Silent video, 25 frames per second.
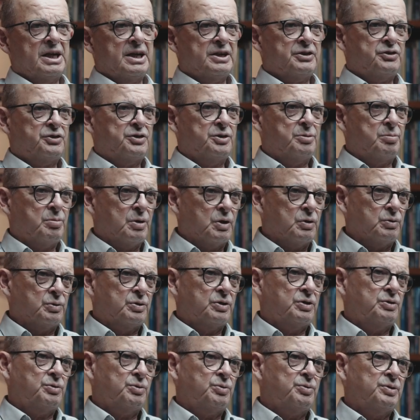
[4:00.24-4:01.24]
as the
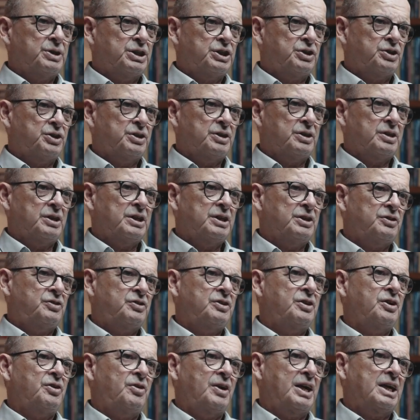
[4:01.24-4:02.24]
boat, which is
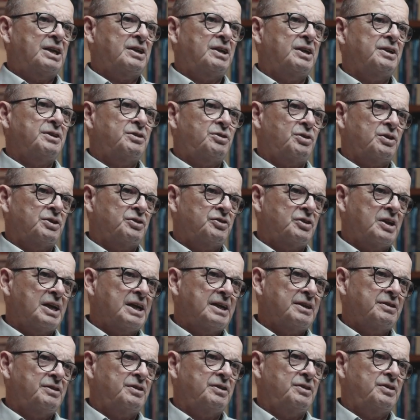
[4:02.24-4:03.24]
directly
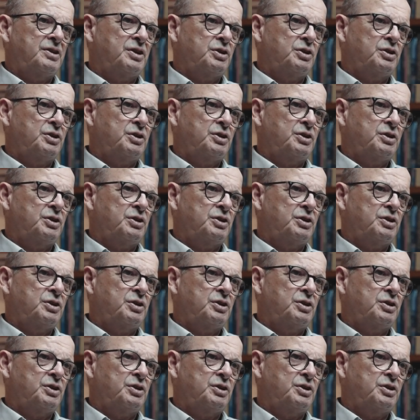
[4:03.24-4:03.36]
translated